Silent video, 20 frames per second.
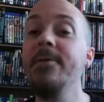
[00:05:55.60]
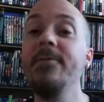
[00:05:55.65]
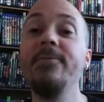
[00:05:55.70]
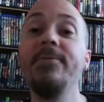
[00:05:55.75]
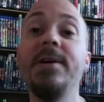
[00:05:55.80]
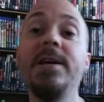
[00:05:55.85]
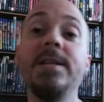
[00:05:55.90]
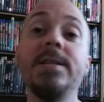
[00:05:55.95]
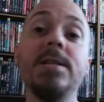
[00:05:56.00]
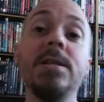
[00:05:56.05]

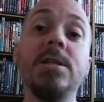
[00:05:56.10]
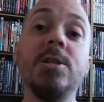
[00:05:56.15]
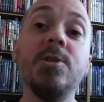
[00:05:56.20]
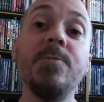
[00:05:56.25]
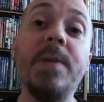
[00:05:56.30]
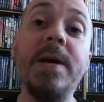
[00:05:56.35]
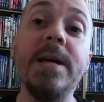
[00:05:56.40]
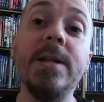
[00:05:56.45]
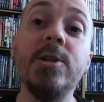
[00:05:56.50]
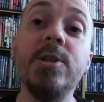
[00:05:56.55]
fancy
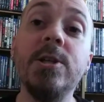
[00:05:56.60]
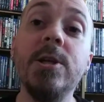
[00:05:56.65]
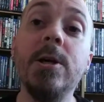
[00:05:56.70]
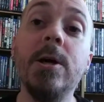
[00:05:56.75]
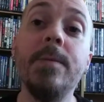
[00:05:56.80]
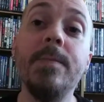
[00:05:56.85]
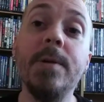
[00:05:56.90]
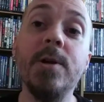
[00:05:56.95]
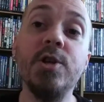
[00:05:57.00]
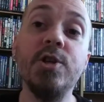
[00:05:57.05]
schmancy
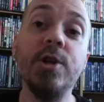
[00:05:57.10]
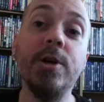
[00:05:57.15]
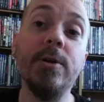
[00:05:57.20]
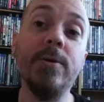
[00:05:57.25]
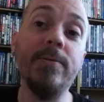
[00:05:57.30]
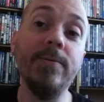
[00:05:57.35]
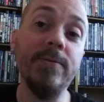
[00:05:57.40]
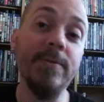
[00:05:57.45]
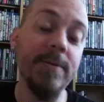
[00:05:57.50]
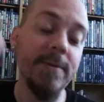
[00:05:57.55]
on my
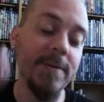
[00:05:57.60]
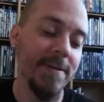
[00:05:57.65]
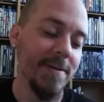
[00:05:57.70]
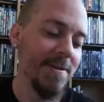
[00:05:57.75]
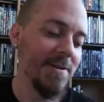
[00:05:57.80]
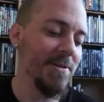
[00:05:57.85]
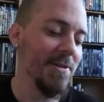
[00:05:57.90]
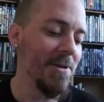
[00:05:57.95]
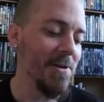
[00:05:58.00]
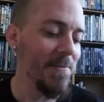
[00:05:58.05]
shelf.
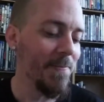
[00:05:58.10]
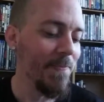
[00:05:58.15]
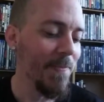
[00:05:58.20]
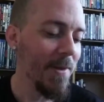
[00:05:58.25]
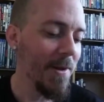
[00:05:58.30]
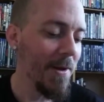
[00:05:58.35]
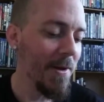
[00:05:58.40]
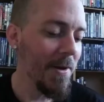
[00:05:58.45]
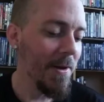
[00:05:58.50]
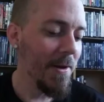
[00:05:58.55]
So
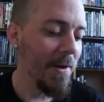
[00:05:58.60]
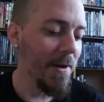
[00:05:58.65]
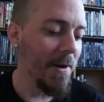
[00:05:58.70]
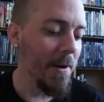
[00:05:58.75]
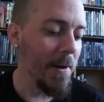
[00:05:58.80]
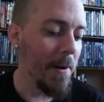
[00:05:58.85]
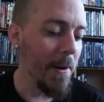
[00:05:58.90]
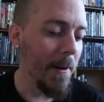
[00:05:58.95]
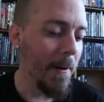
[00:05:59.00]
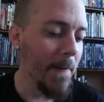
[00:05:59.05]

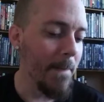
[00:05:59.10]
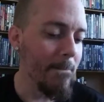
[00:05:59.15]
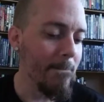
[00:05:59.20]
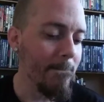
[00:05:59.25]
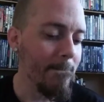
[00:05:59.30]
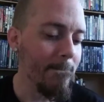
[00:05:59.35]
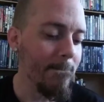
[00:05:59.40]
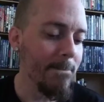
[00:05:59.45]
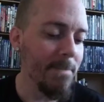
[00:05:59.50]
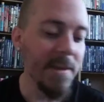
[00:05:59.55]

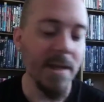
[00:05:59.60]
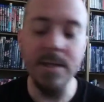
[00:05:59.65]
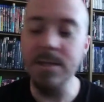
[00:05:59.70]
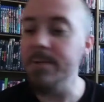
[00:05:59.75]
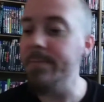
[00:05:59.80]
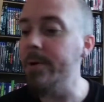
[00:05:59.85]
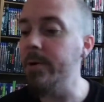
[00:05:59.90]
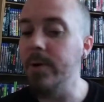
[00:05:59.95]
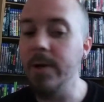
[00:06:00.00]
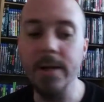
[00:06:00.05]
that's
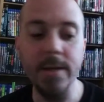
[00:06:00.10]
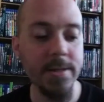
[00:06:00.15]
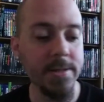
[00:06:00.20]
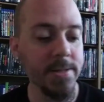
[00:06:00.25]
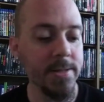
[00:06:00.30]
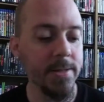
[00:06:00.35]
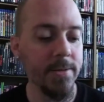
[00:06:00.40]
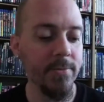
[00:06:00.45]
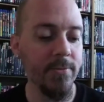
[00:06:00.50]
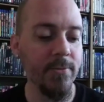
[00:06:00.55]
about it
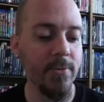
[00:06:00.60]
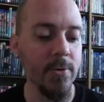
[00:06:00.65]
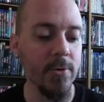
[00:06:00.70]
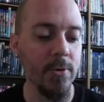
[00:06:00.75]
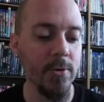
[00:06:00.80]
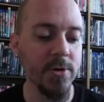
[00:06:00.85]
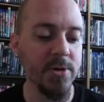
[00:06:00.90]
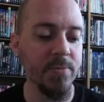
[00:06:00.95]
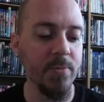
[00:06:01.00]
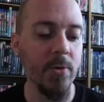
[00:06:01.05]

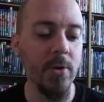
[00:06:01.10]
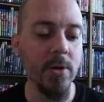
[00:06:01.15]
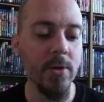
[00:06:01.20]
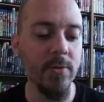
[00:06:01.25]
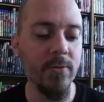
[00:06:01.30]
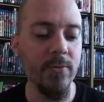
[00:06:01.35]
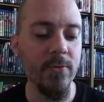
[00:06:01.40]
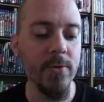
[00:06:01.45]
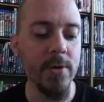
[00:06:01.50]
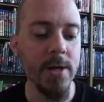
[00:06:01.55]
for
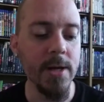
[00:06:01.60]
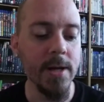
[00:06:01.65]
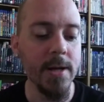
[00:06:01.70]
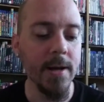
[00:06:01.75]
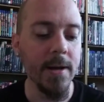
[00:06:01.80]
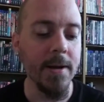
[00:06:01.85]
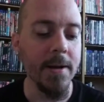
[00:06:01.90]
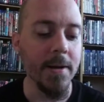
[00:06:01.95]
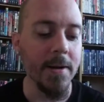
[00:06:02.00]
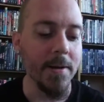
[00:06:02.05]
spoiler-free.
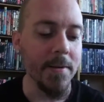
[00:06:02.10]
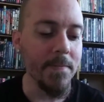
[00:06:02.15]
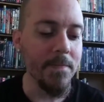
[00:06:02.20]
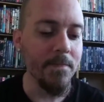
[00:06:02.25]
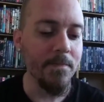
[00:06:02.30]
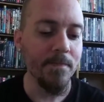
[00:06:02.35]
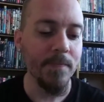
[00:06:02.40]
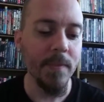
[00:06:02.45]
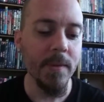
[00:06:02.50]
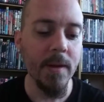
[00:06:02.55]

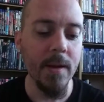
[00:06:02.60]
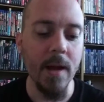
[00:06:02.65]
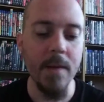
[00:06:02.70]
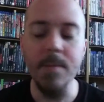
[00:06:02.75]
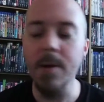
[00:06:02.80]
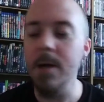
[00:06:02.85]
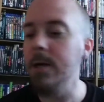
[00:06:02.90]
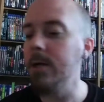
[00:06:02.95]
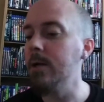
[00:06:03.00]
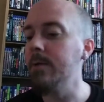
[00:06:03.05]
I'm
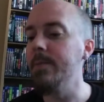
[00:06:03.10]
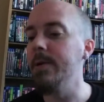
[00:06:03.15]
not going to